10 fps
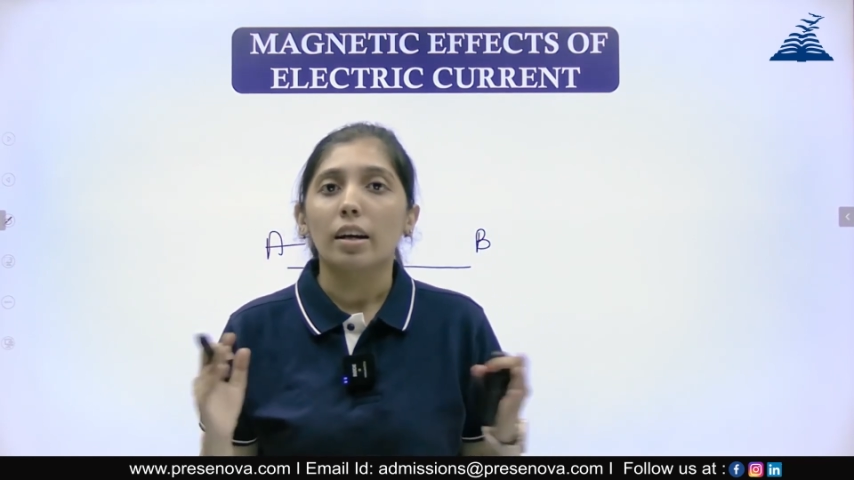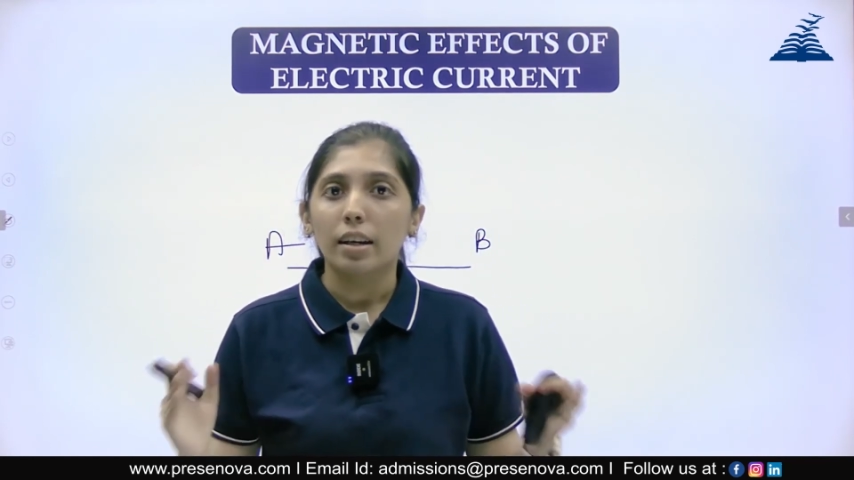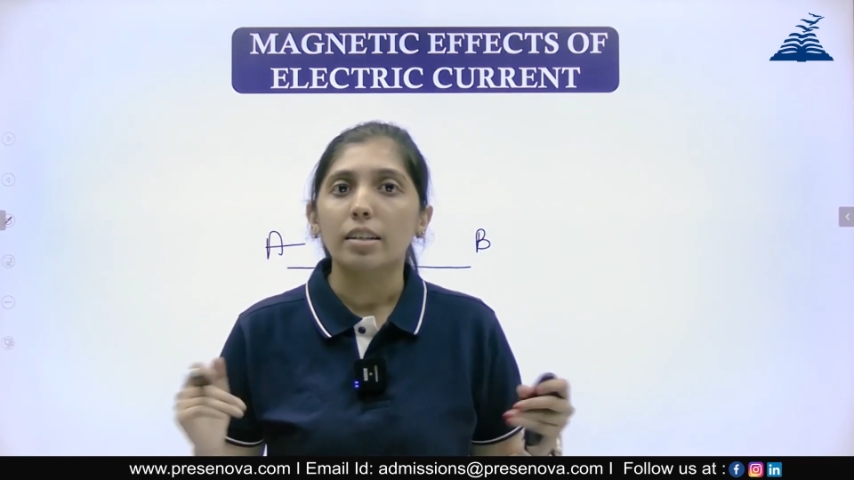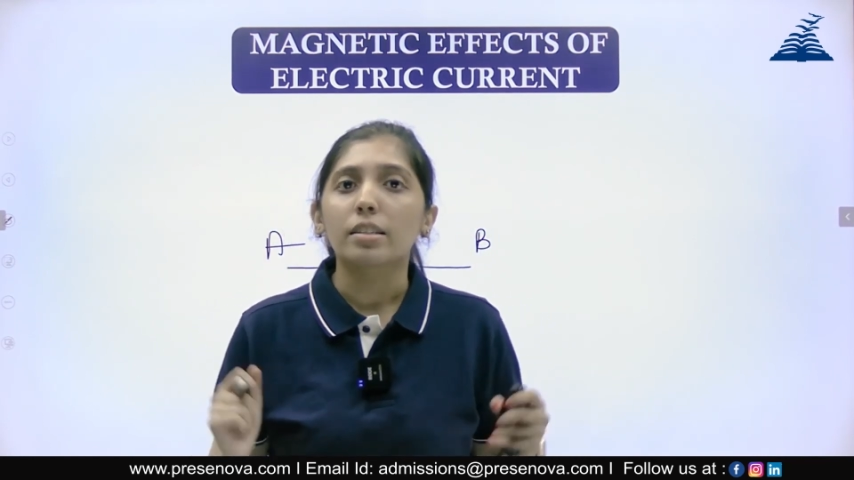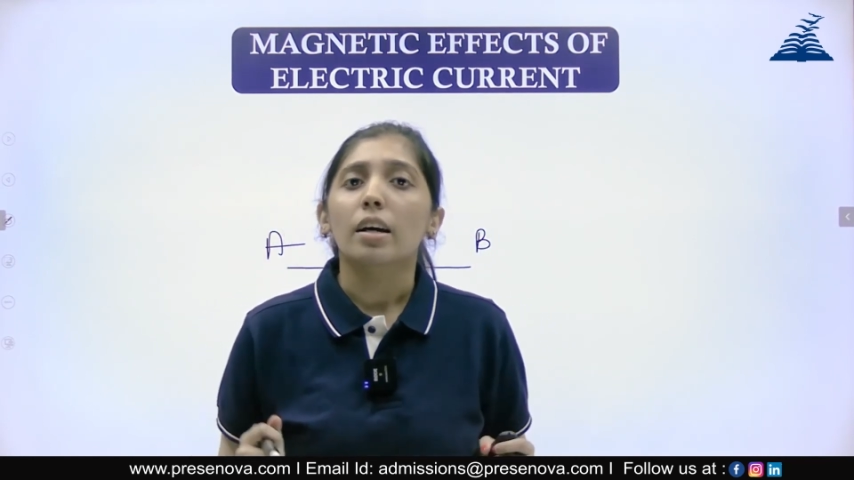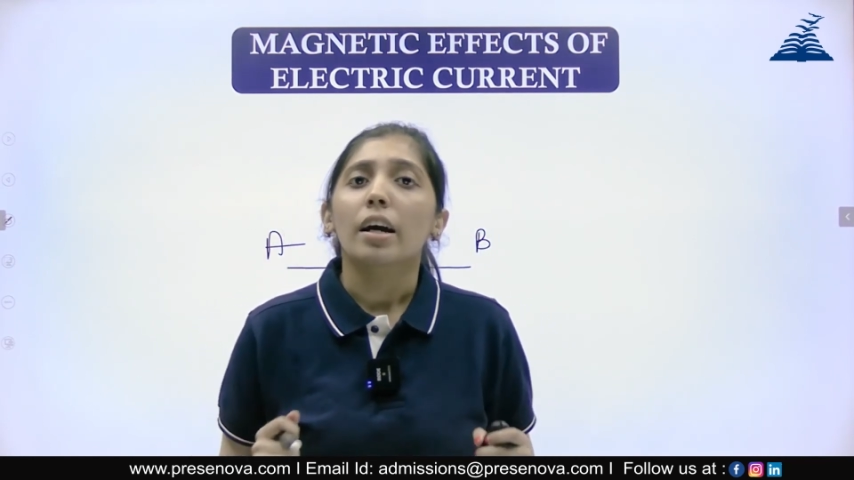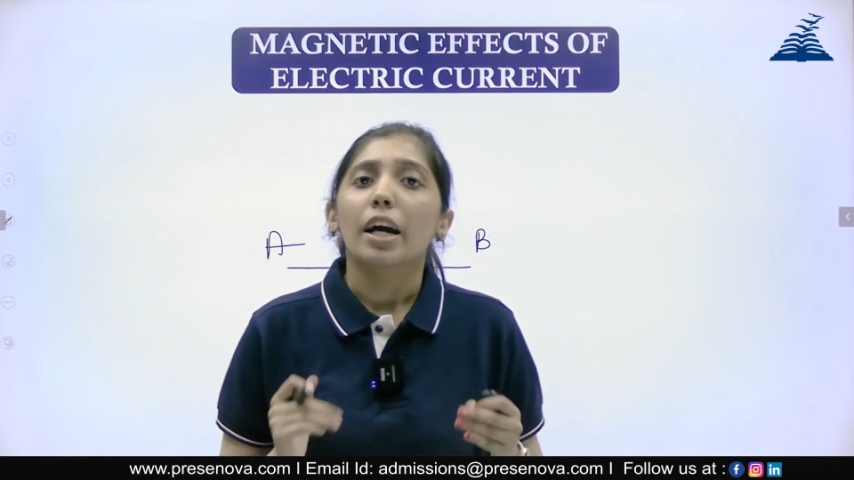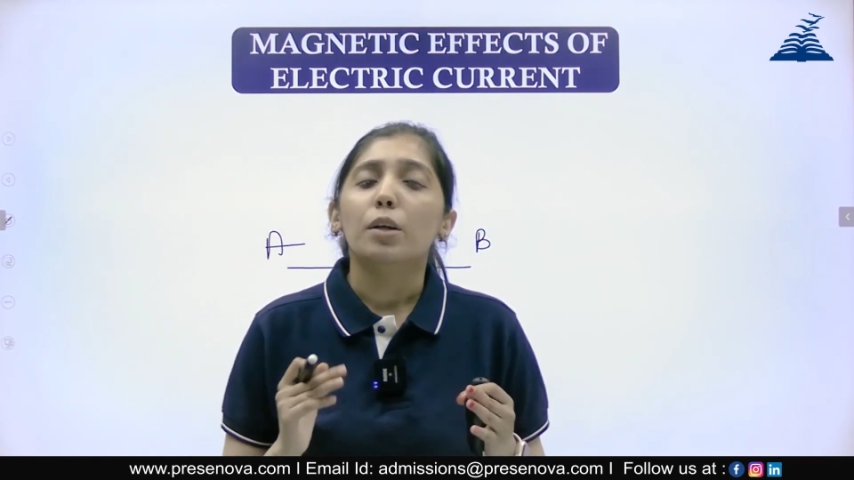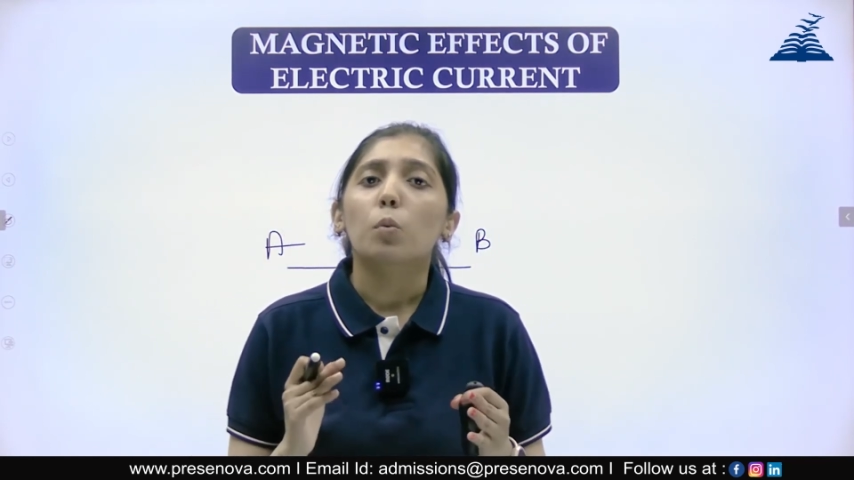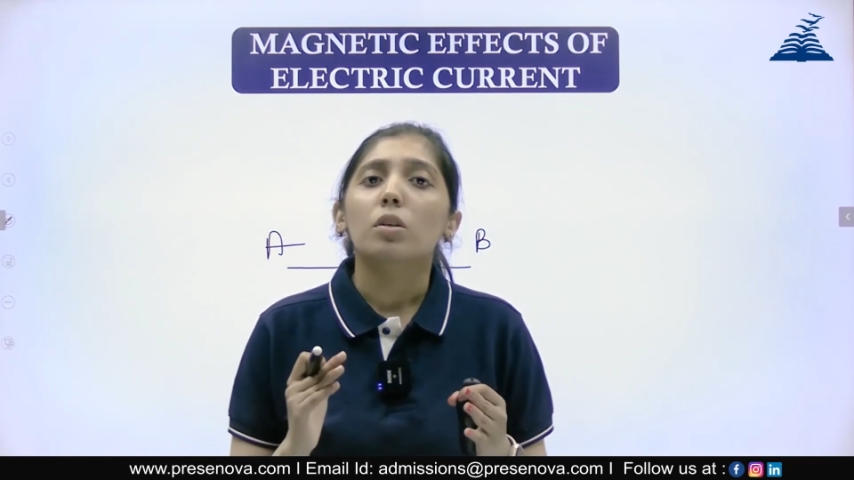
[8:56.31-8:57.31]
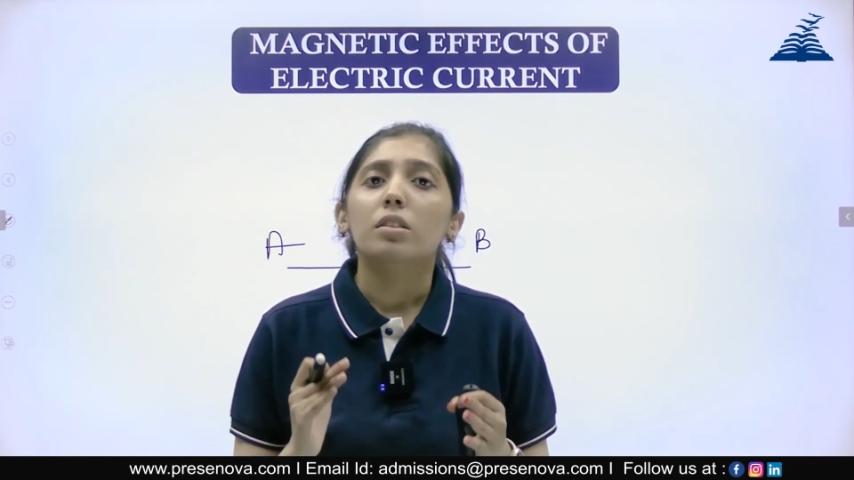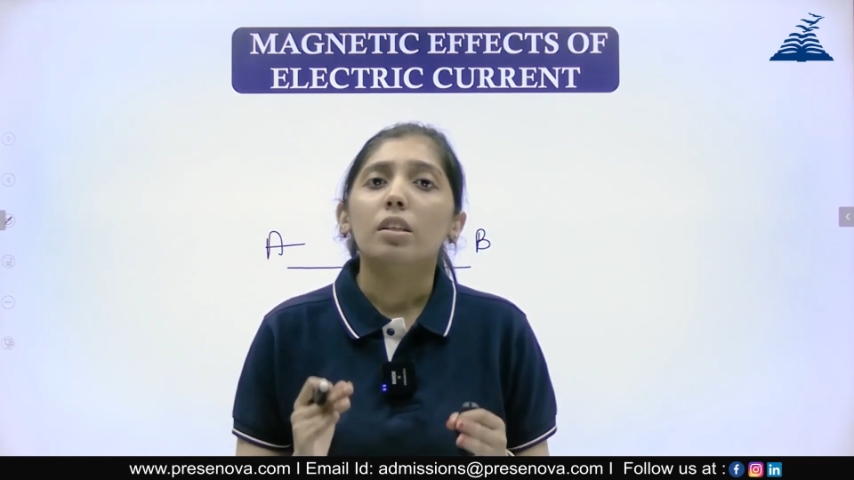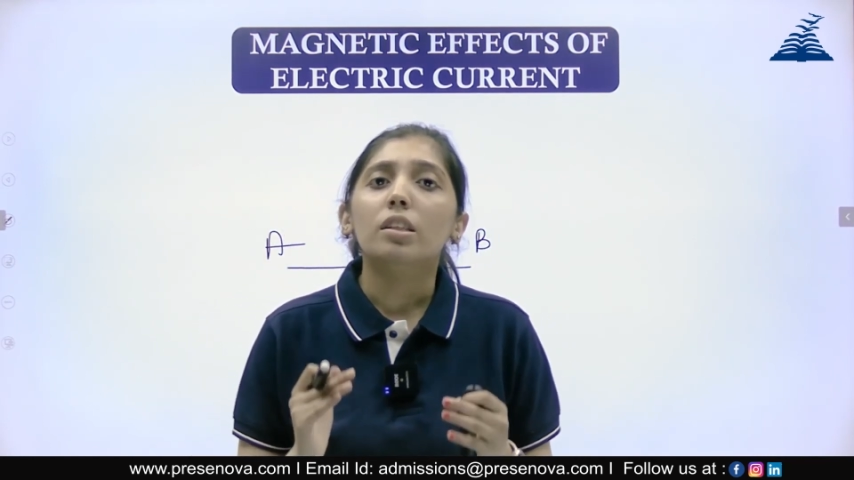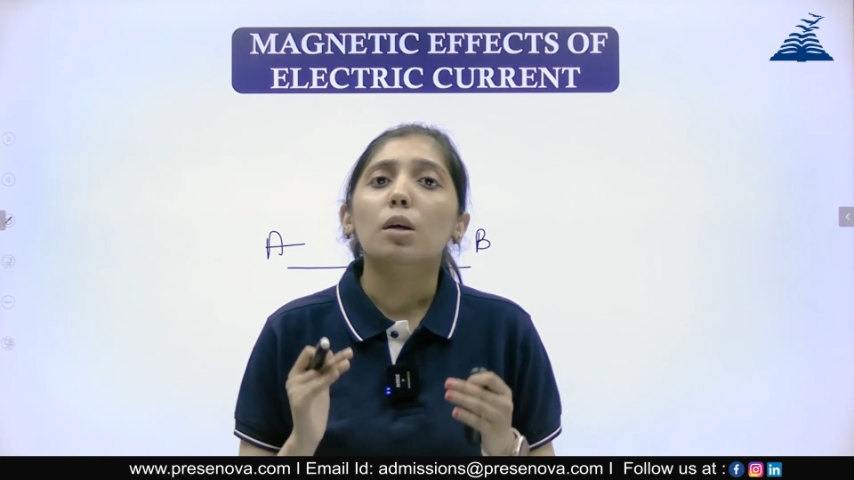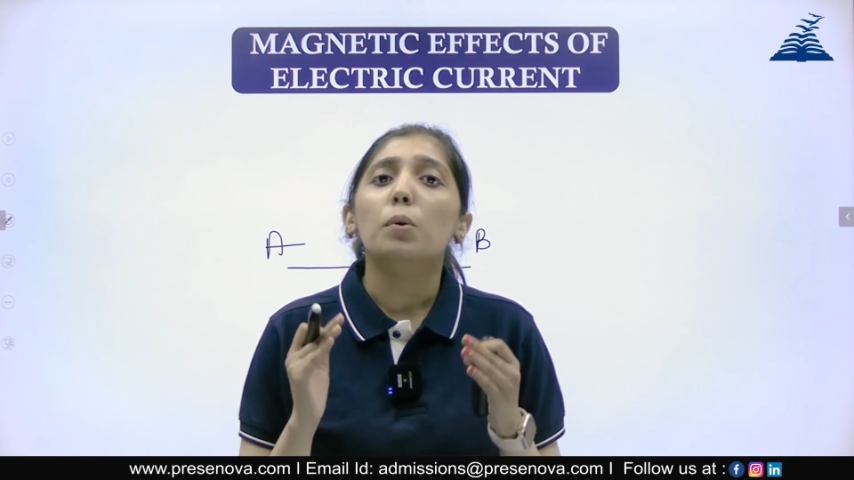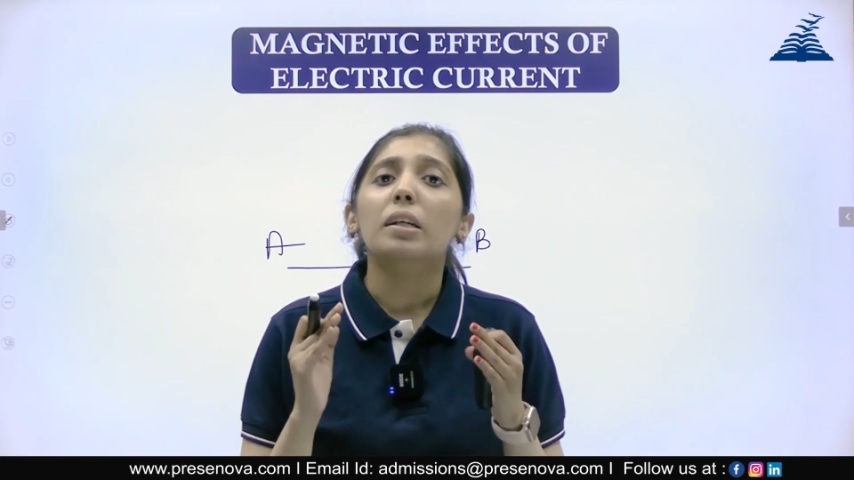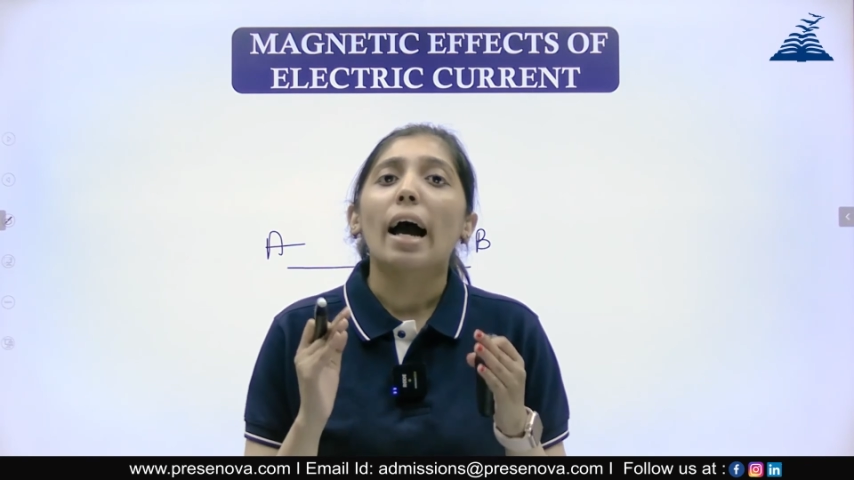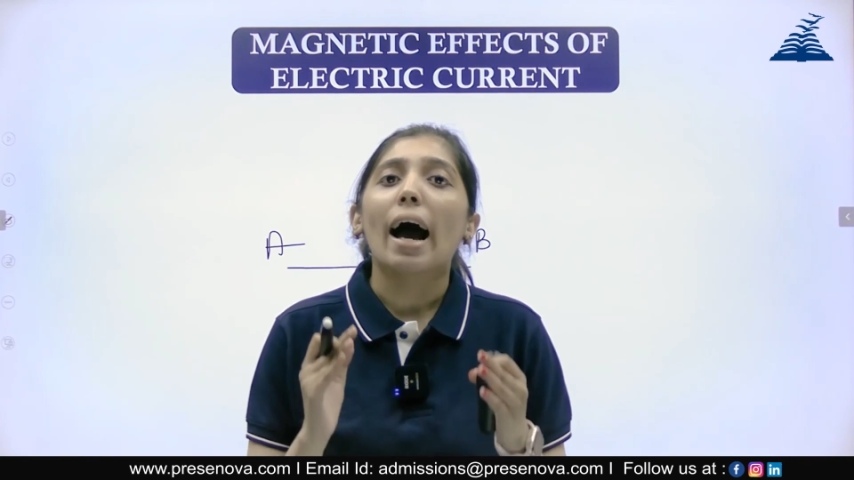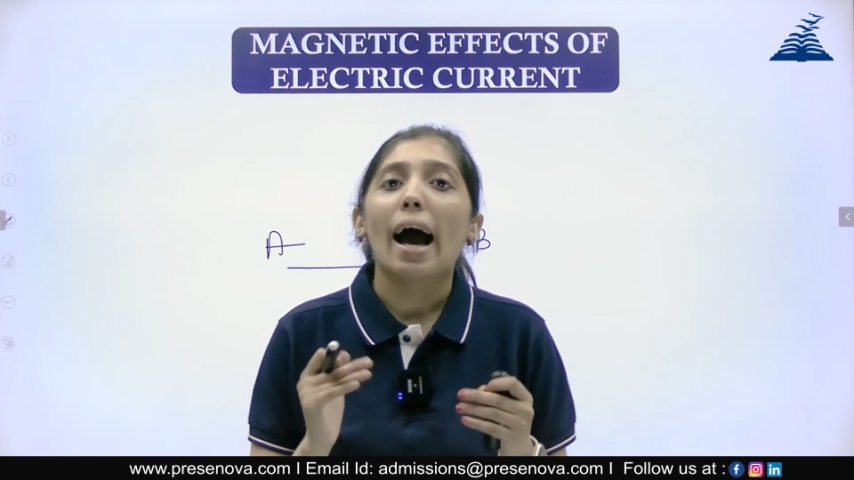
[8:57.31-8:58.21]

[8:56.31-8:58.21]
is it was discovered